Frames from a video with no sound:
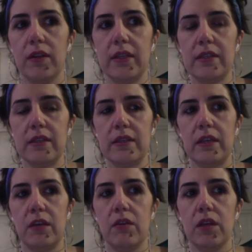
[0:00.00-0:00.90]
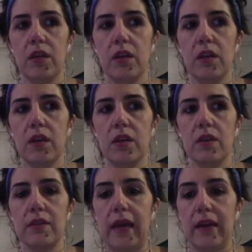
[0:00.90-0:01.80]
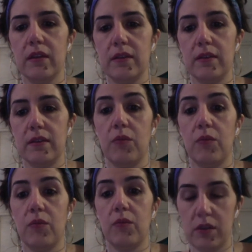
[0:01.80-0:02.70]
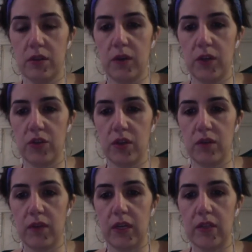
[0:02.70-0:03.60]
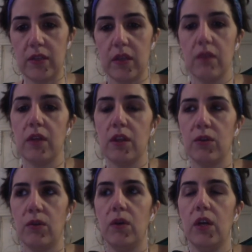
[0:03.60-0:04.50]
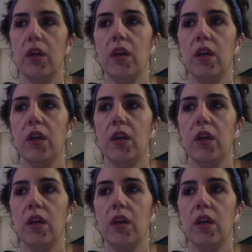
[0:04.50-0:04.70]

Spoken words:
necessarily exactly the same or a continuation of this, even though